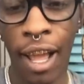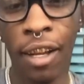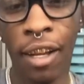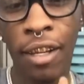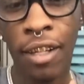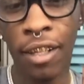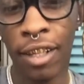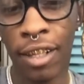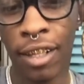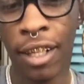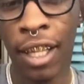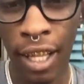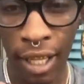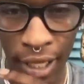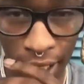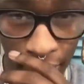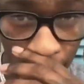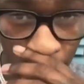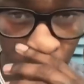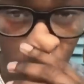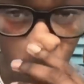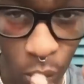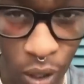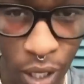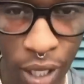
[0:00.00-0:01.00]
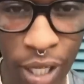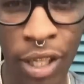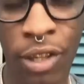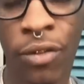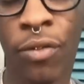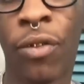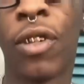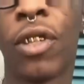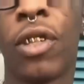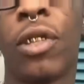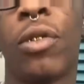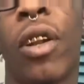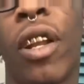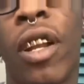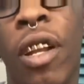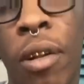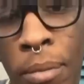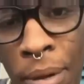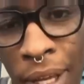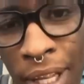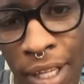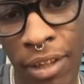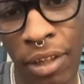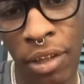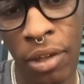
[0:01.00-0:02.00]
I understand that Lil Wayne is
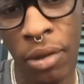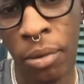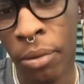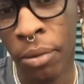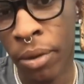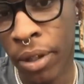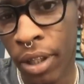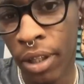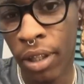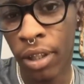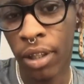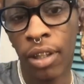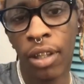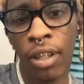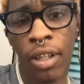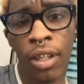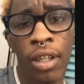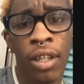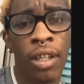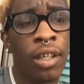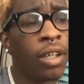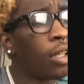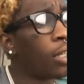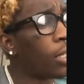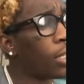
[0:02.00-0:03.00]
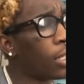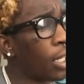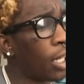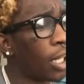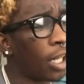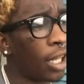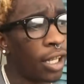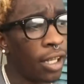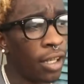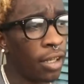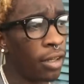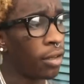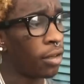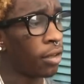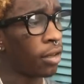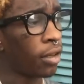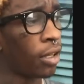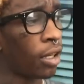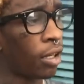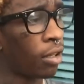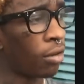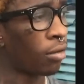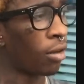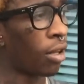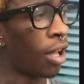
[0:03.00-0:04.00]
frustrated about his career, and
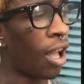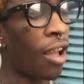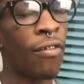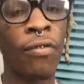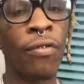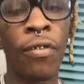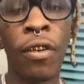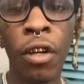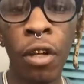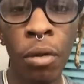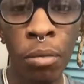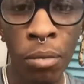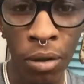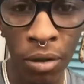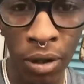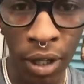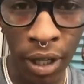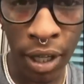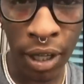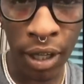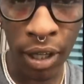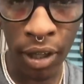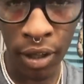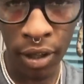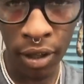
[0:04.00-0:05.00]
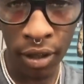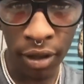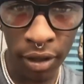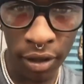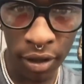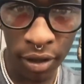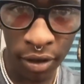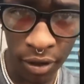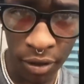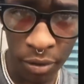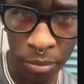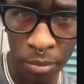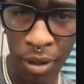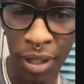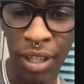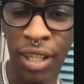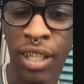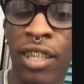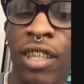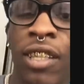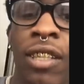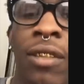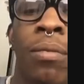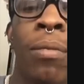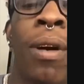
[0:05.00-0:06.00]
I feel him on that,
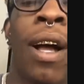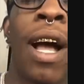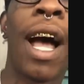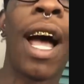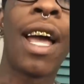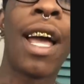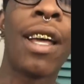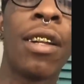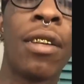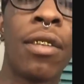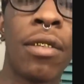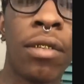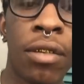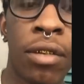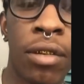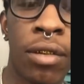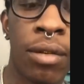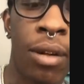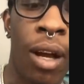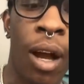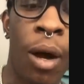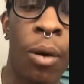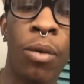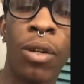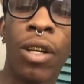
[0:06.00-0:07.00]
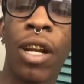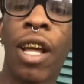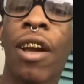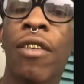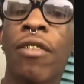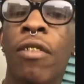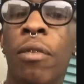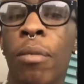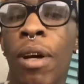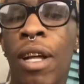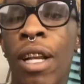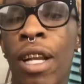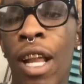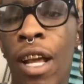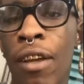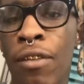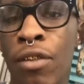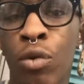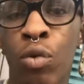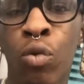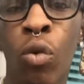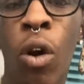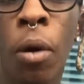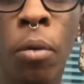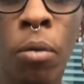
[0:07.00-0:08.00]
but this is my idol. I wouldn't ever in my
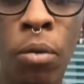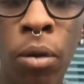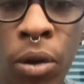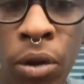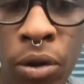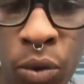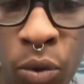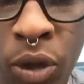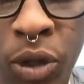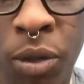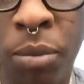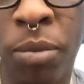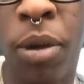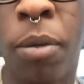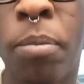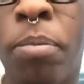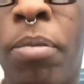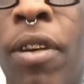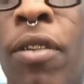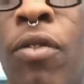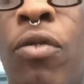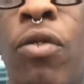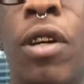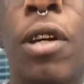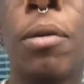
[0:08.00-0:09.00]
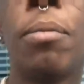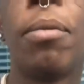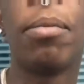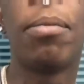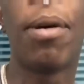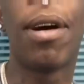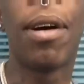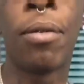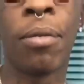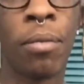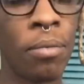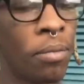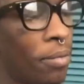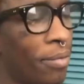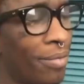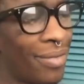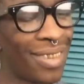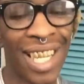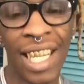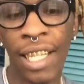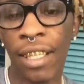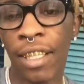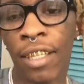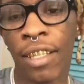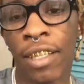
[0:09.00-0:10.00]
life swap words with him or beef with him about
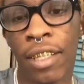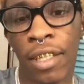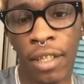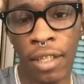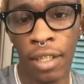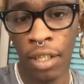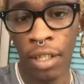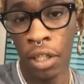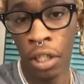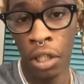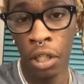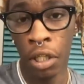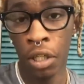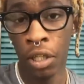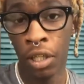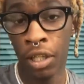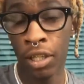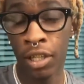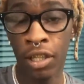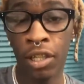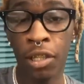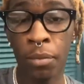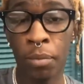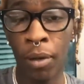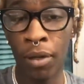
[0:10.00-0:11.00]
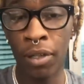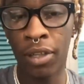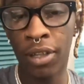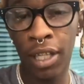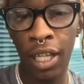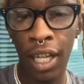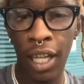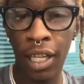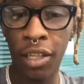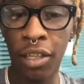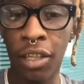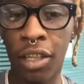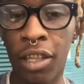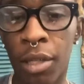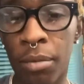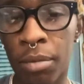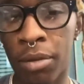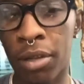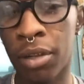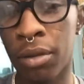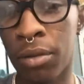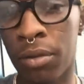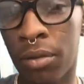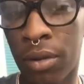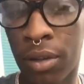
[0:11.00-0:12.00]
nothing. This is a person that I look
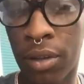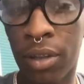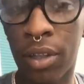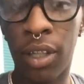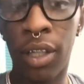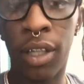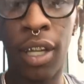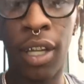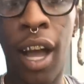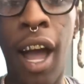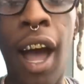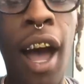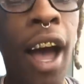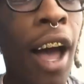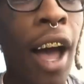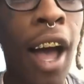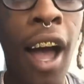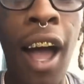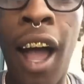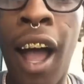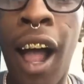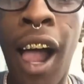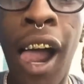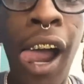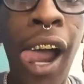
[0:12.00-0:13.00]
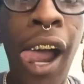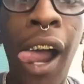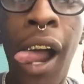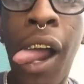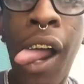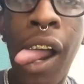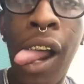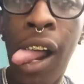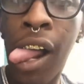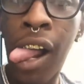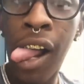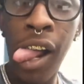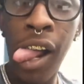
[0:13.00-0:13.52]
up to. Ha ha.